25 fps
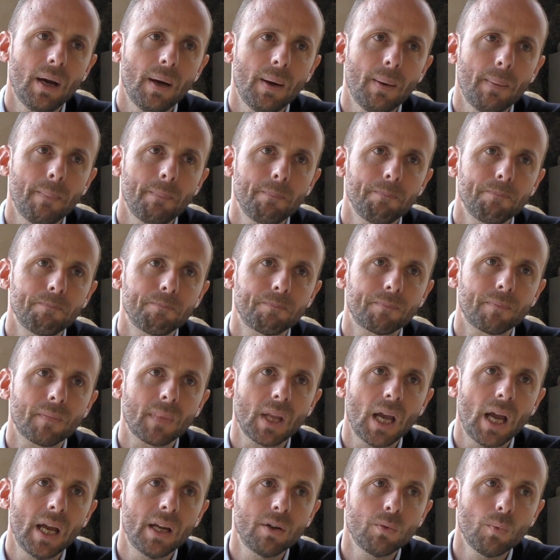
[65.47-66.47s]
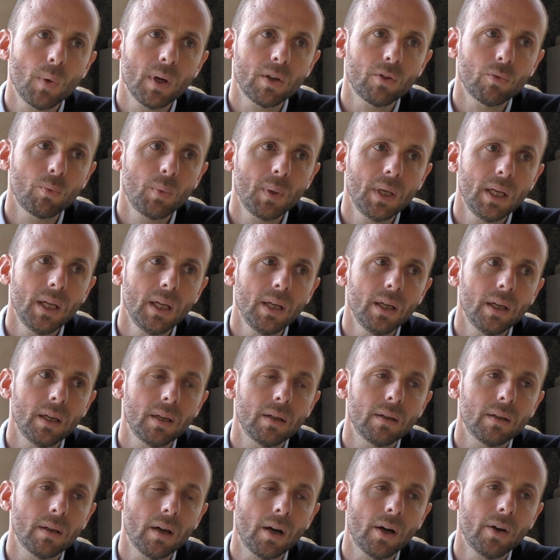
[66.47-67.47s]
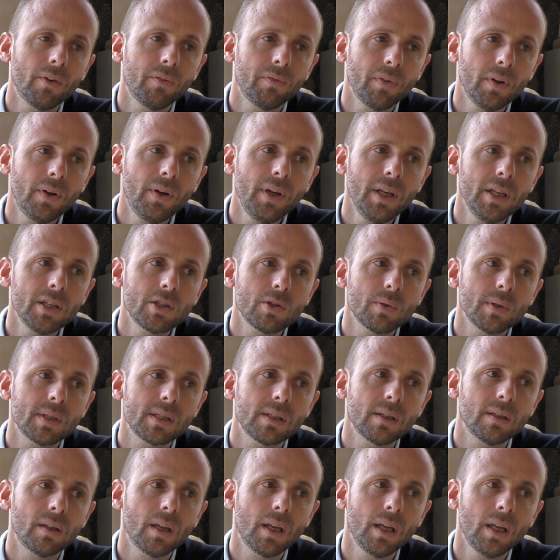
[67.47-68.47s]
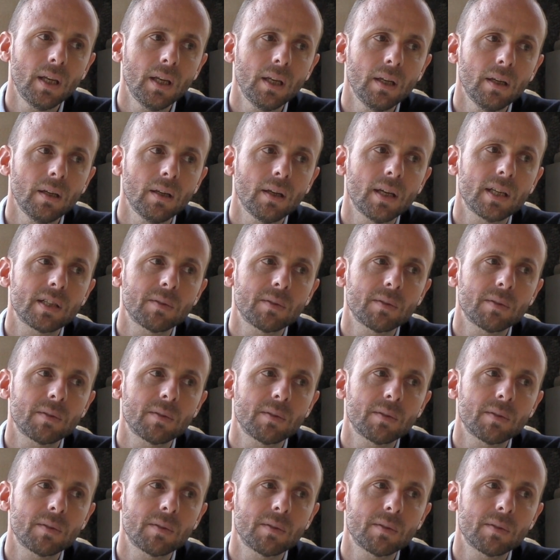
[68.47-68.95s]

Um, and what we are very interested in,